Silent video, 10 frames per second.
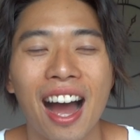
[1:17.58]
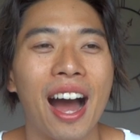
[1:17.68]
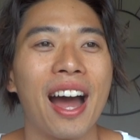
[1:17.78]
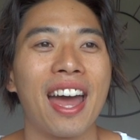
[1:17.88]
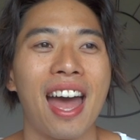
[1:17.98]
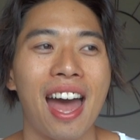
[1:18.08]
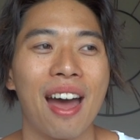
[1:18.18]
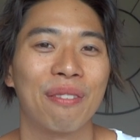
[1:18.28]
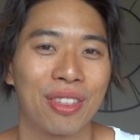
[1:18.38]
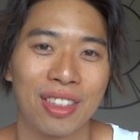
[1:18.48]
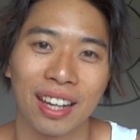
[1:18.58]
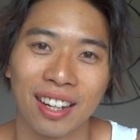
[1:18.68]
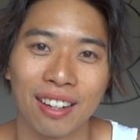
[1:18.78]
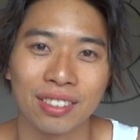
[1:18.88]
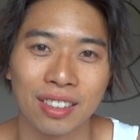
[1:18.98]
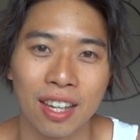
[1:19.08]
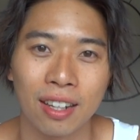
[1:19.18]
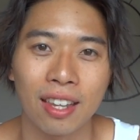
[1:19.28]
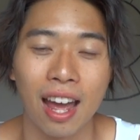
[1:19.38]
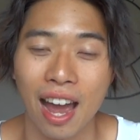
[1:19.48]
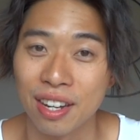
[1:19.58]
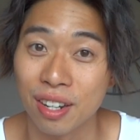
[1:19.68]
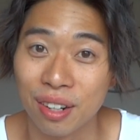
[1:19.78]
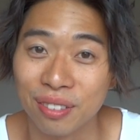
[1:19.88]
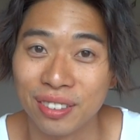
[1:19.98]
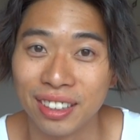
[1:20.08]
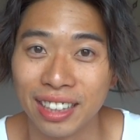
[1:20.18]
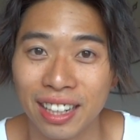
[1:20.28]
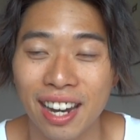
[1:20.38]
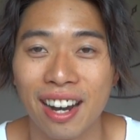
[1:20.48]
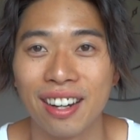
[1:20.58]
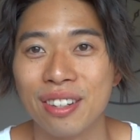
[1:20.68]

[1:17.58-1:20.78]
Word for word: I have thick enough skin that I don't really care.